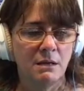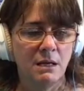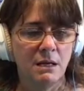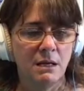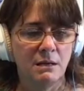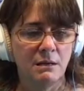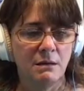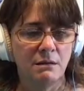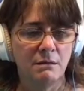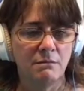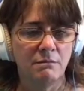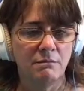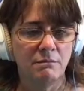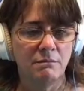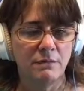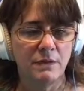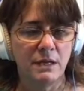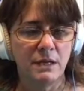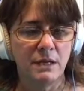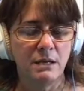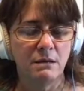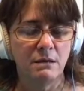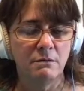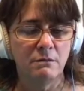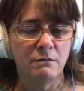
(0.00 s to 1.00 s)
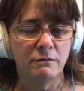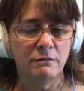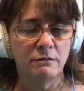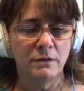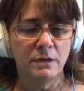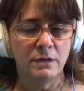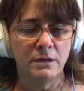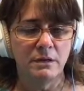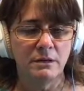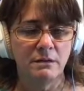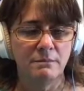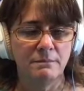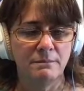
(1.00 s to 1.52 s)
and think of
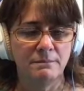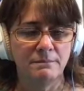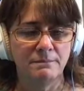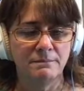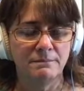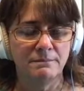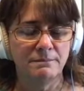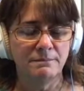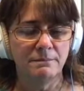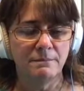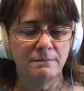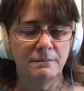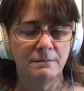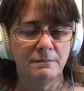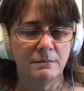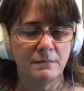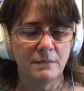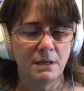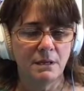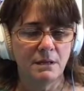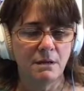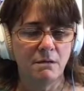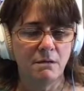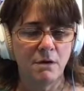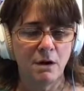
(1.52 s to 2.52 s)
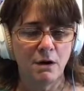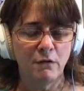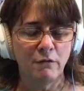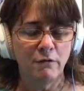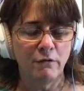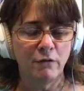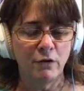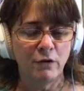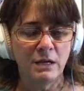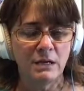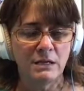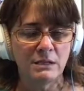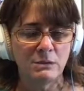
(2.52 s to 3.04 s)
um, of our
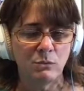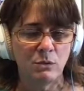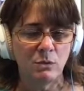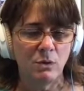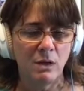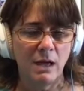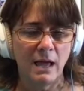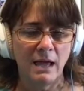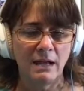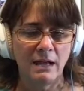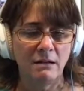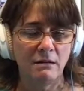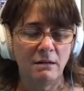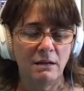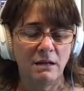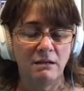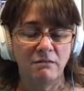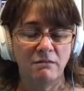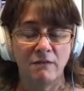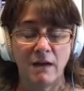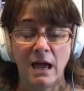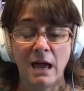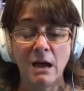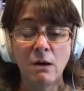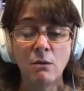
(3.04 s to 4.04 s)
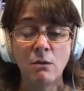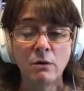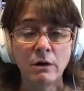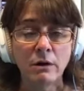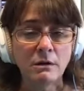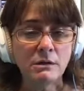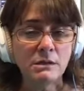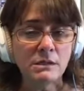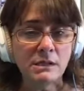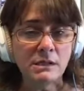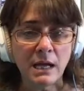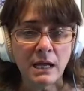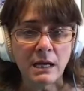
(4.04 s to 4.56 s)
friends. Well, I, if I were
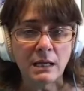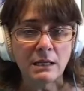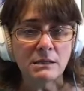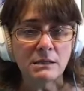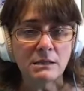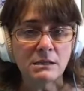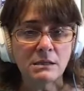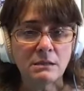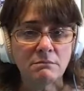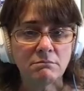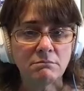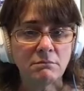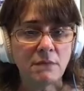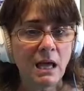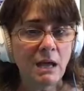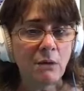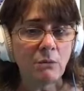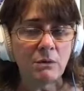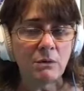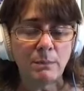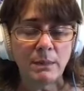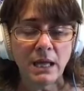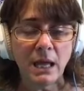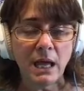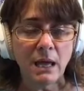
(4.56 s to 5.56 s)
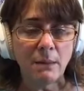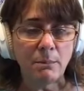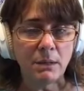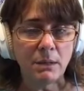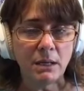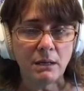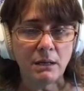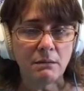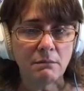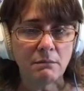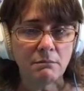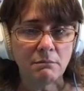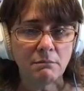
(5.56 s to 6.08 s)
her size, I would be happy.